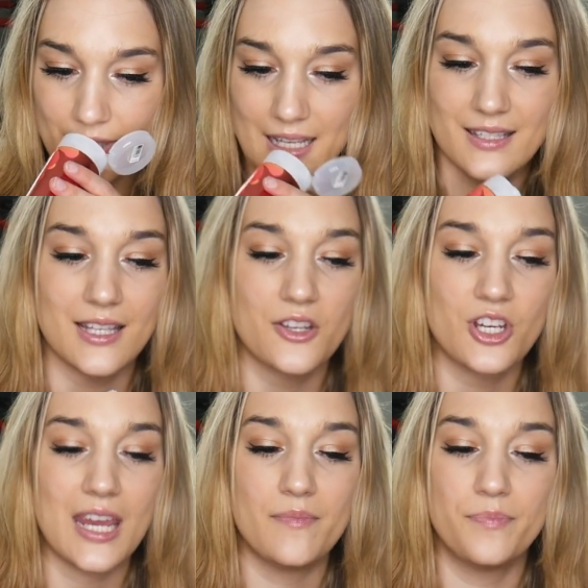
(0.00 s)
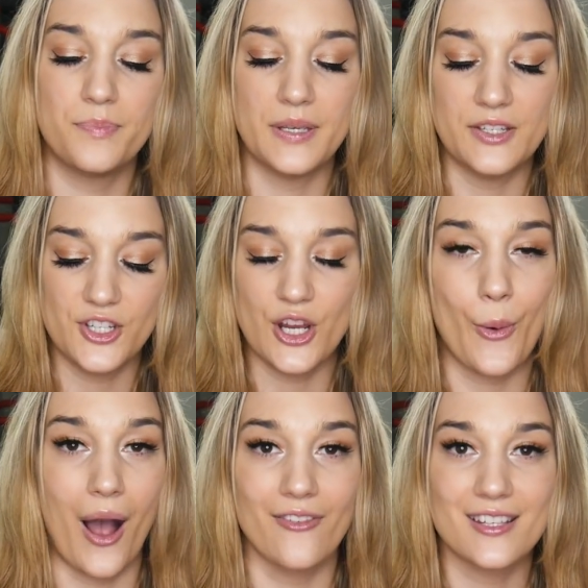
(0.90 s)
has such a beachy
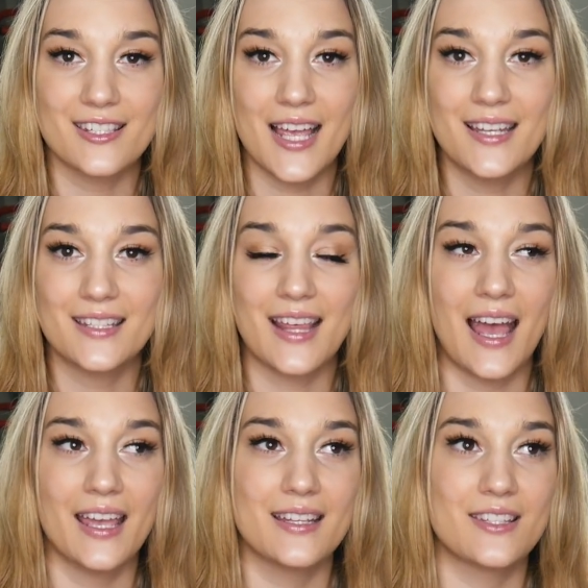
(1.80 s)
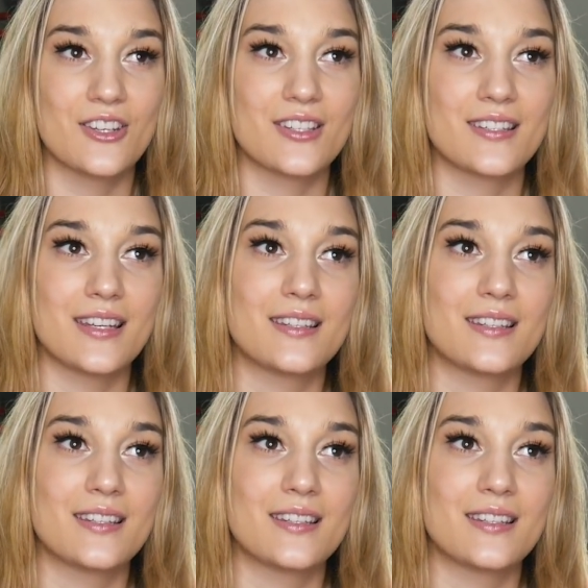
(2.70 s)
guava scent that it's just,